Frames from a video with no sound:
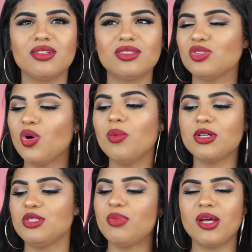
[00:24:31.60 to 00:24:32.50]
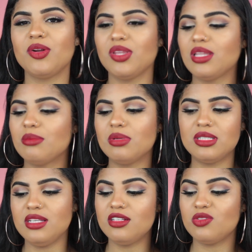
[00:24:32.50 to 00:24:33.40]
so much better than the
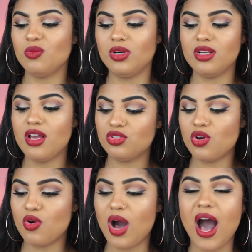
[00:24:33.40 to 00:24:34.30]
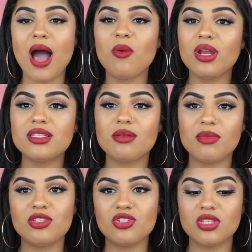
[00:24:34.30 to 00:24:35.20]
Batiste one. So I wanted to
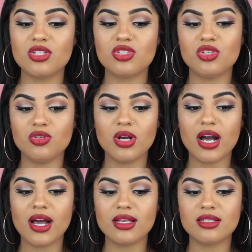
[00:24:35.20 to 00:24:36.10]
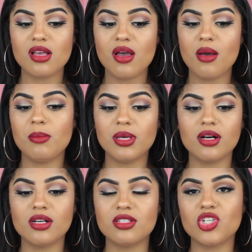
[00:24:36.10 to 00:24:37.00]
mention this to you guys,
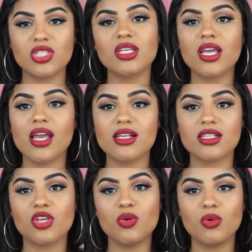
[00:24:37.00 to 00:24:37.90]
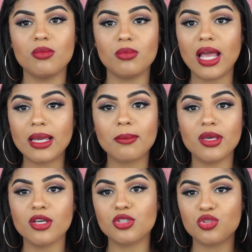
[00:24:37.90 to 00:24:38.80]
because just in case like you were like
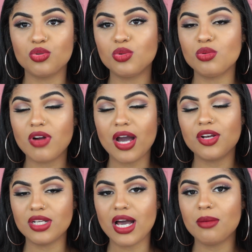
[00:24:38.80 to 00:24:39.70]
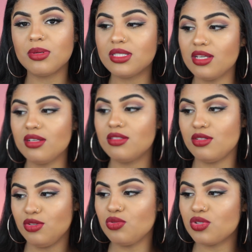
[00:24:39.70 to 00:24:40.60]
me, a true ride or die
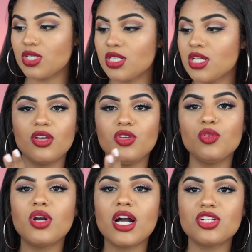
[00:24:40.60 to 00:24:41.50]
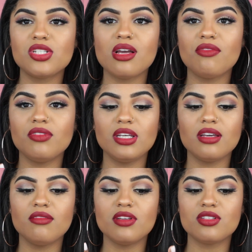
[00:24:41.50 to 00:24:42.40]
Batiste user, you guys should definitely
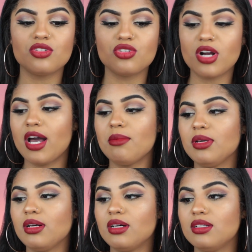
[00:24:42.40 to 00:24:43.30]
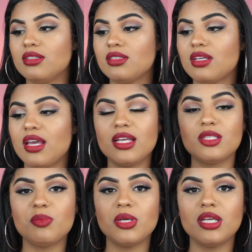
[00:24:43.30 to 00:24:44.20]
give this a try because
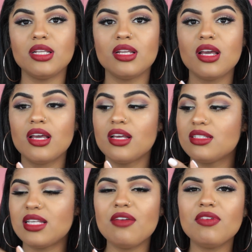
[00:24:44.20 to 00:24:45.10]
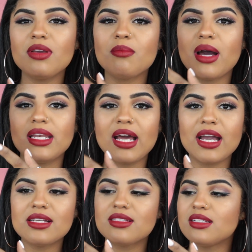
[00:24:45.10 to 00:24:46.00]
it's been saving my
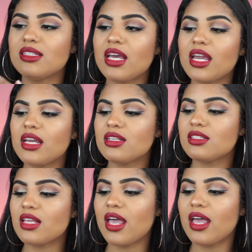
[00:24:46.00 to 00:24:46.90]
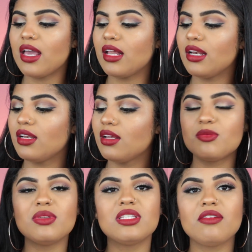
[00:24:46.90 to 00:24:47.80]
nights and days, and
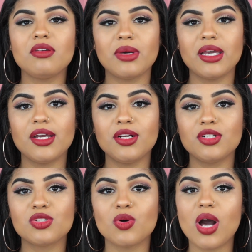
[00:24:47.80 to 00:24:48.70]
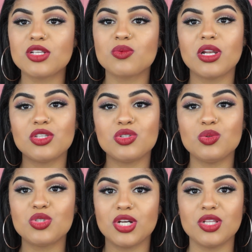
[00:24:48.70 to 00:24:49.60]
it's been saving my hair. So I just wanted
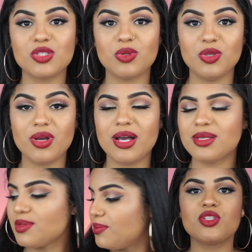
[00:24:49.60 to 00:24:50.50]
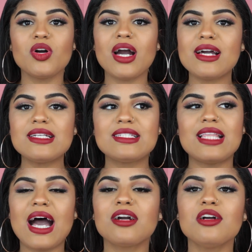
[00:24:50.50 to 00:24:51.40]
to share this with you guys. So guys,
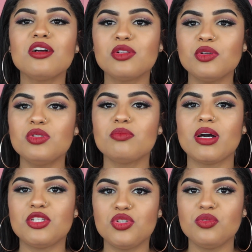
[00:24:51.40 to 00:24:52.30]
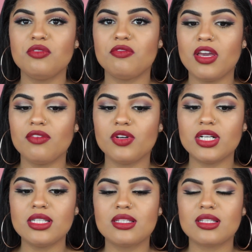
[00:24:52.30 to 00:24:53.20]
that concludes my June
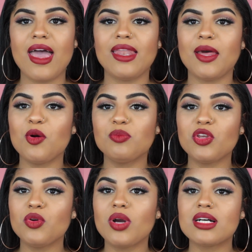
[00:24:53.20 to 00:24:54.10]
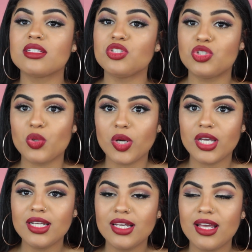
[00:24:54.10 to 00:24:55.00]
favorites, and I hope that you guys enjoyed